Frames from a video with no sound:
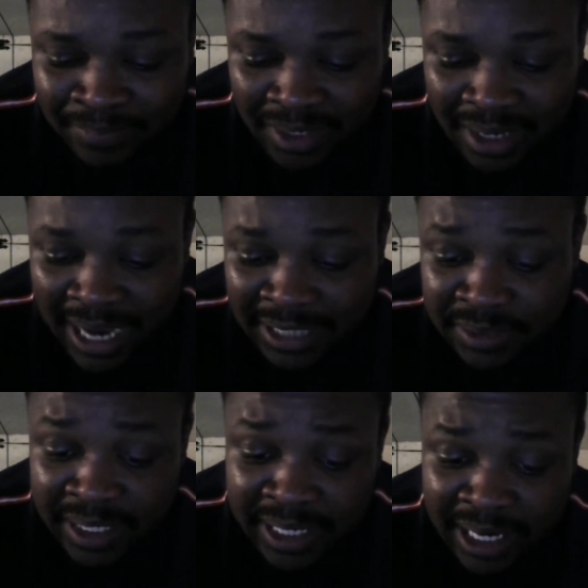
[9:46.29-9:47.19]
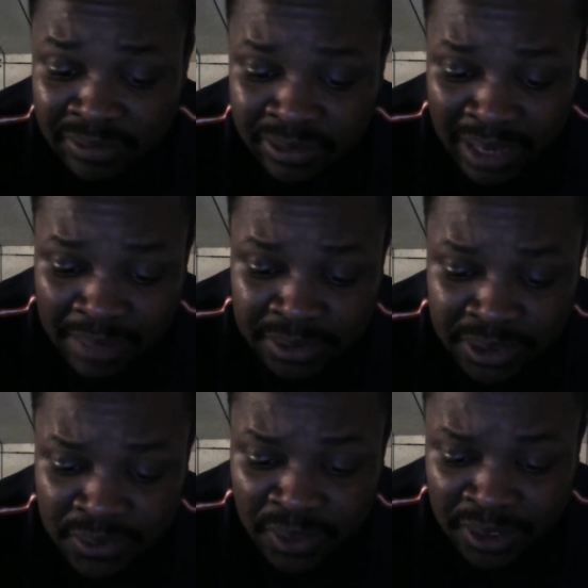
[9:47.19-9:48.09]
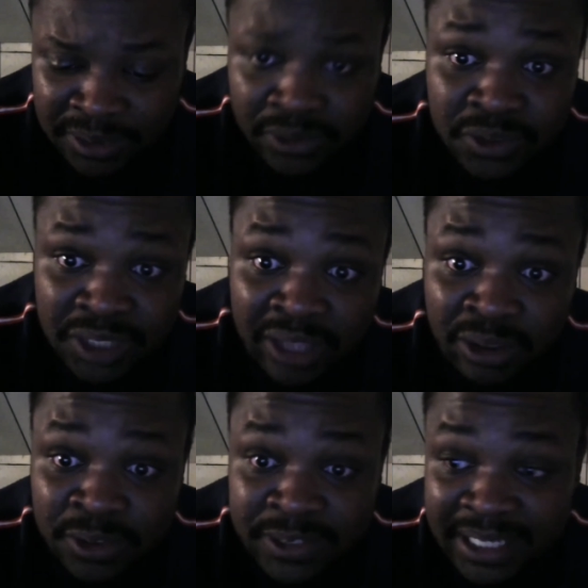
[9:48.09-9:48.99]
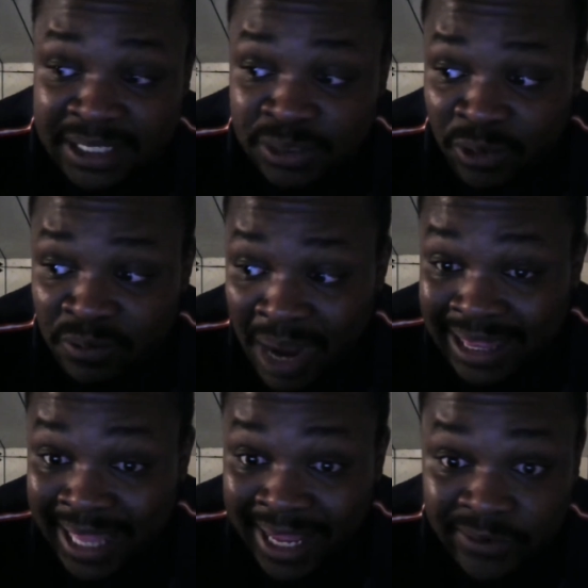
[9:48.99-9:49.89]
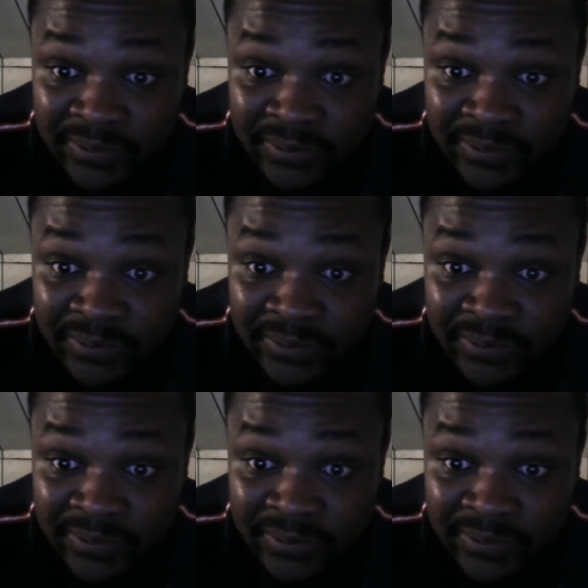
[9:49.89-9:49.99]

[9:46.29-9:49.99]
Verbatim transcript: I just needed help to be able to associate those things with my life.